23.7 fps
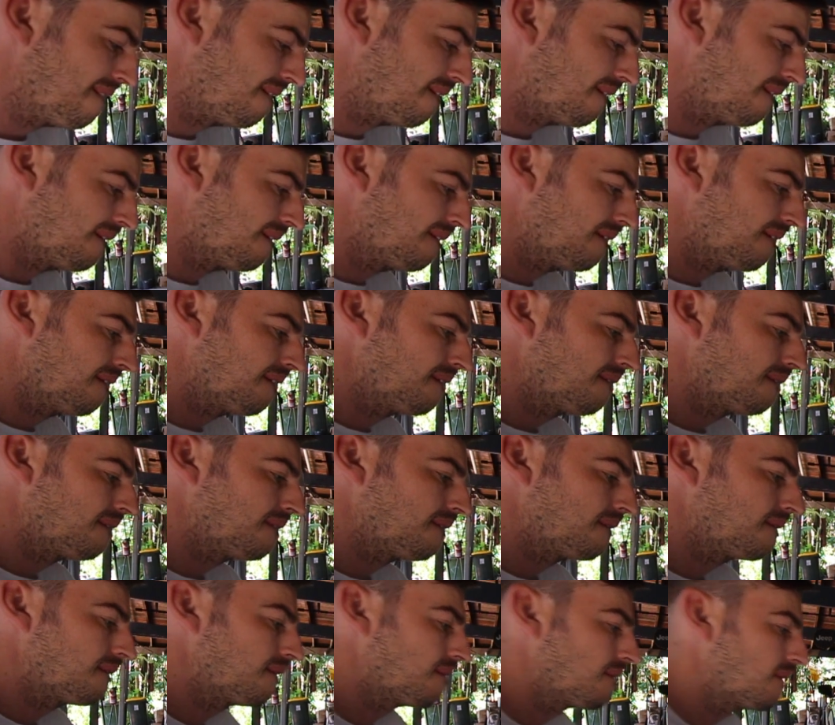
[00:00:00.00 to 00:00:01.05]

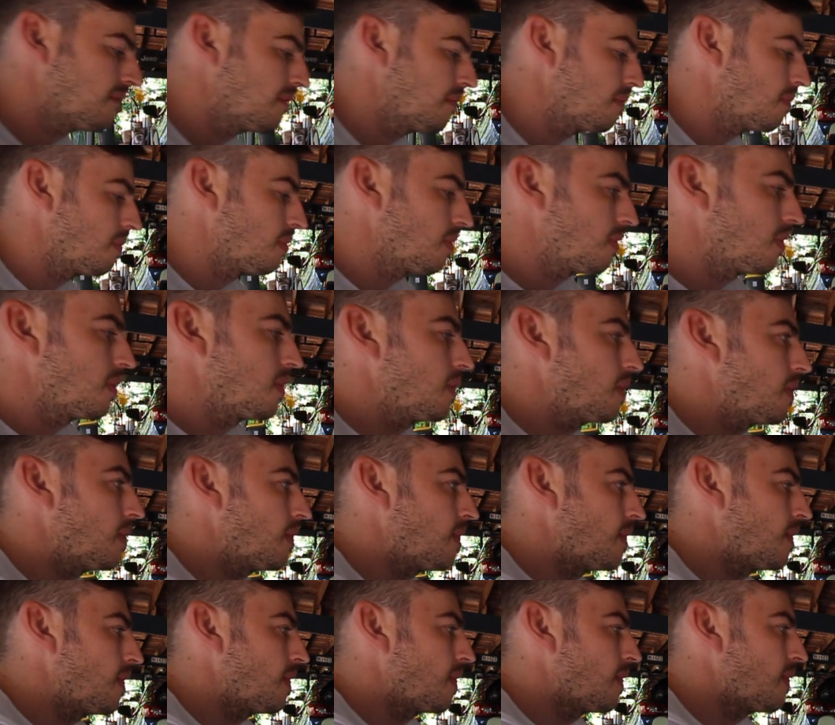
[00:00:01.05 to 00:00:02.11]

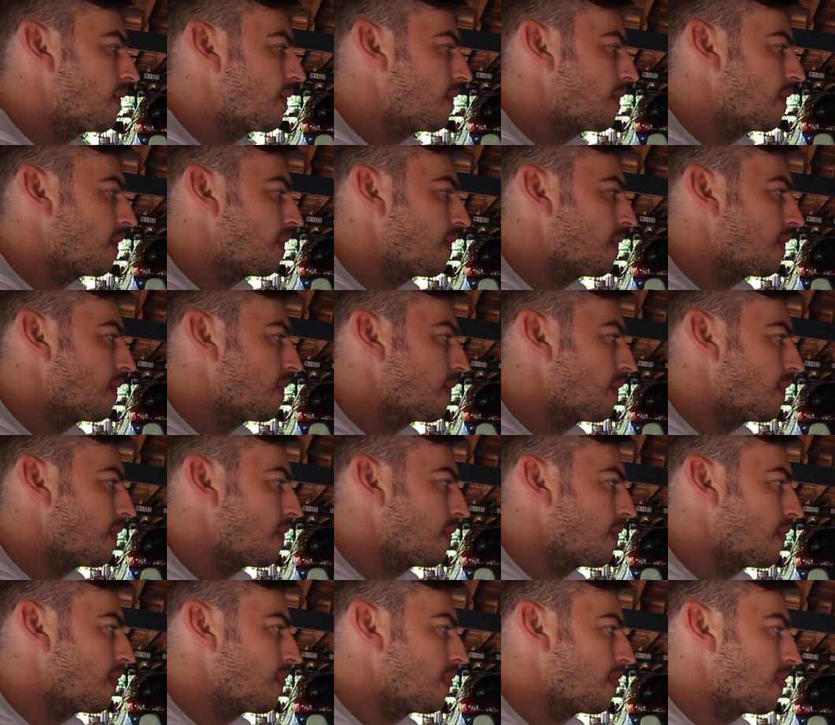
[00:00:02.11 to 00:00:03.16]

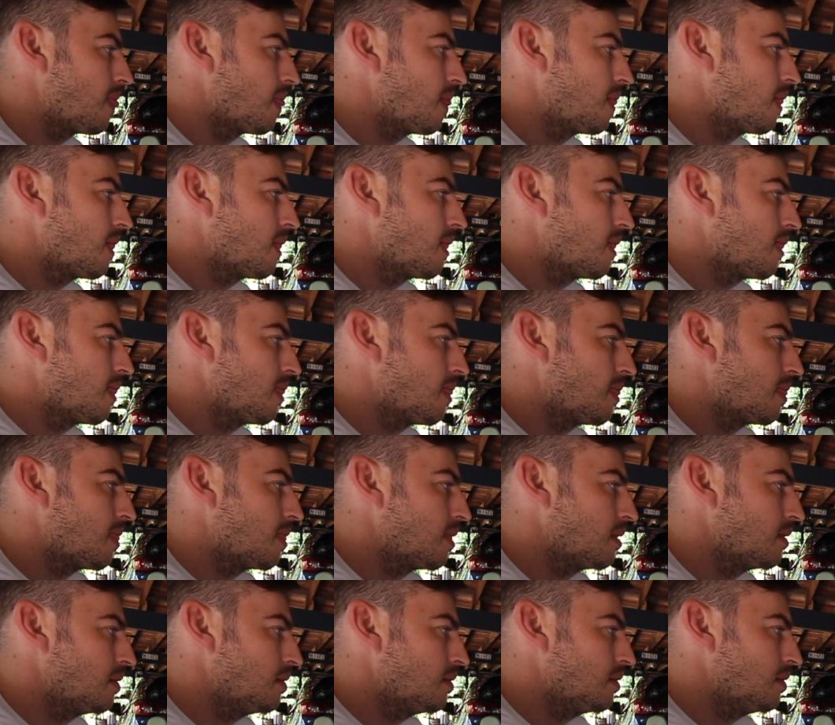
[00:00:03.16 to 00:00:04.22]

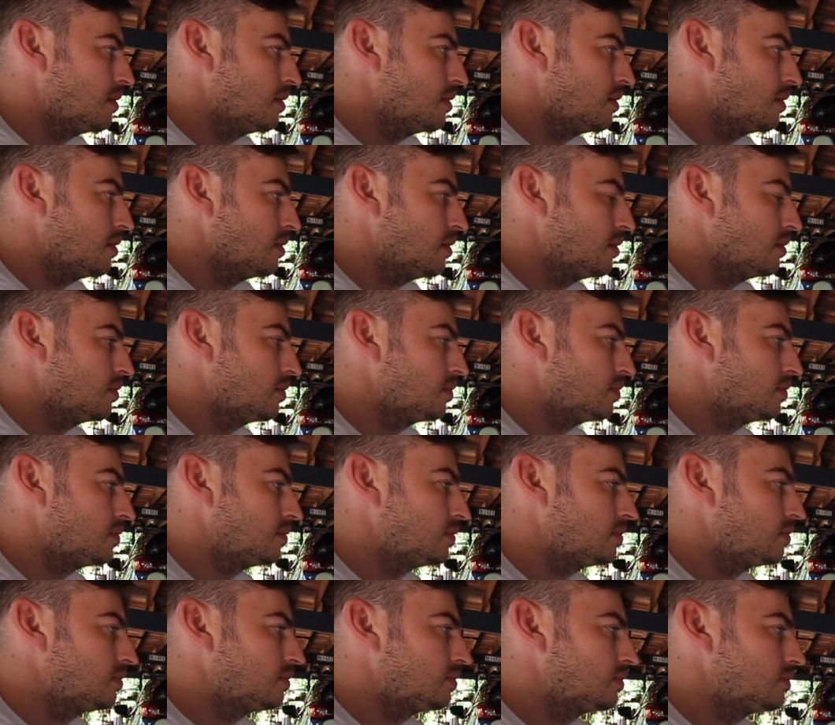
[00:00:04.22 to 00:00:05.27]

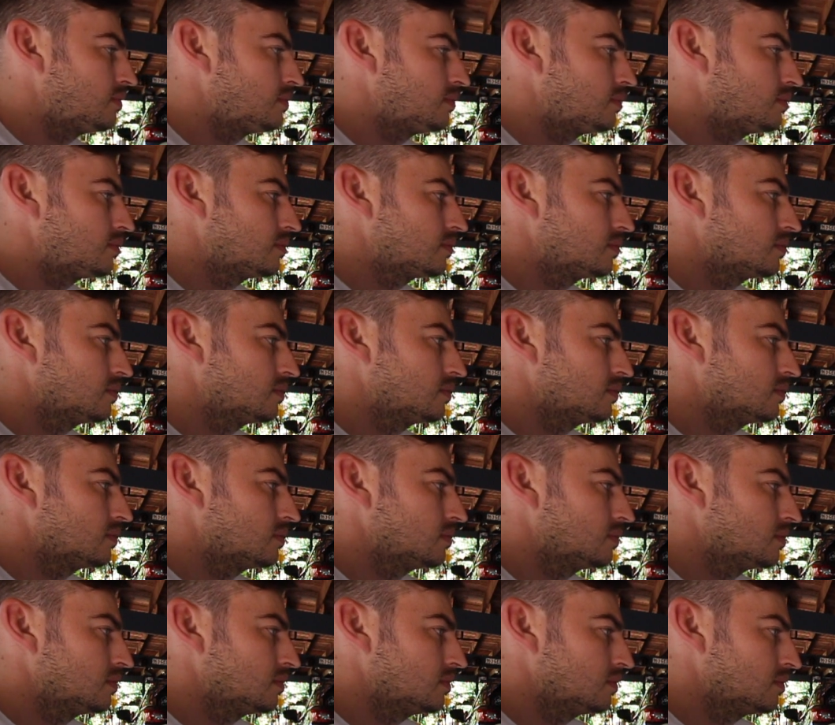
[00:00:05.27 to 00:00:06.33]

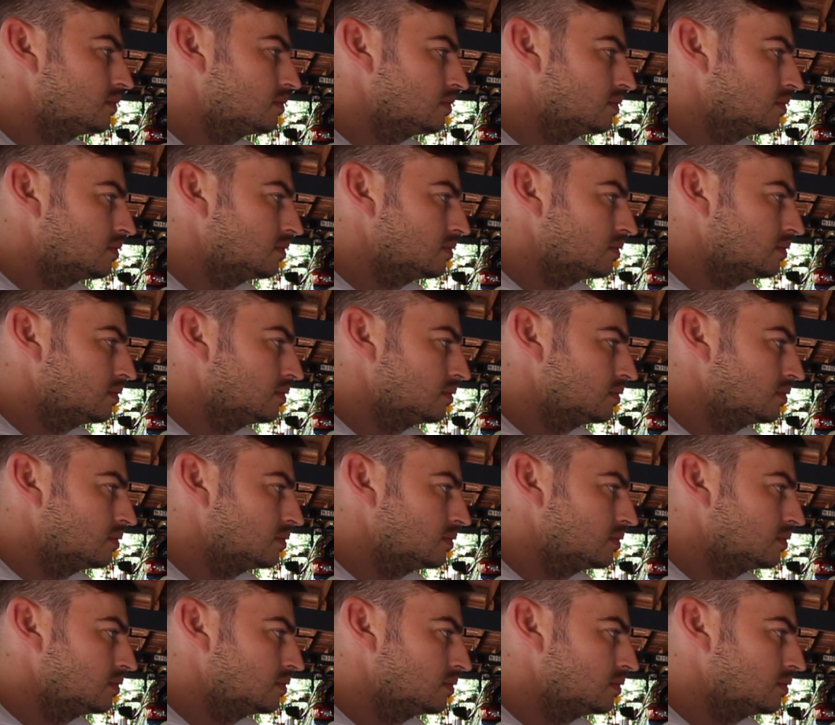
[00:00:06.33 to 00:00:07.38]

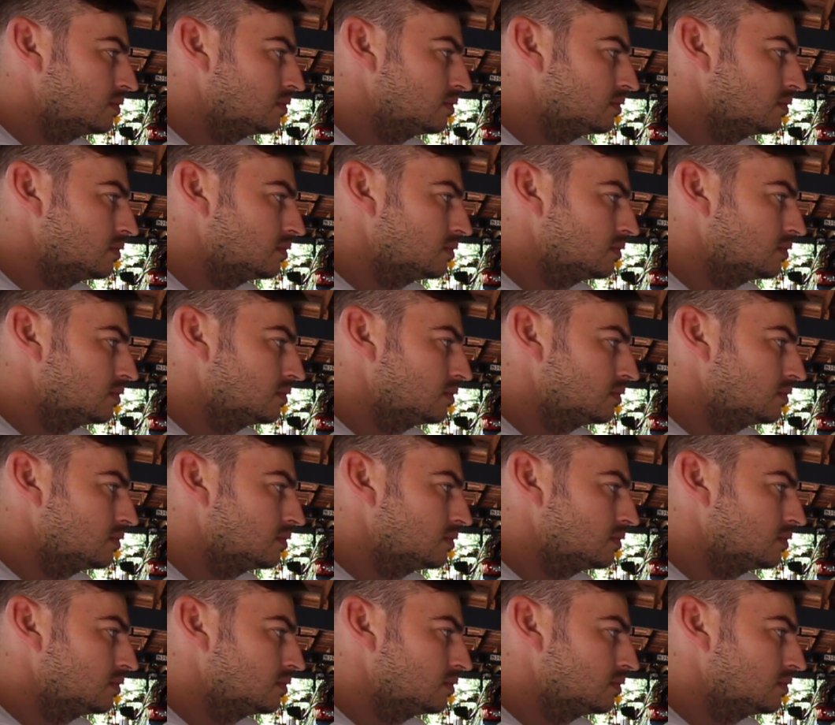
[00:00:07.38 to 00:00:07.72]
Nothing is said.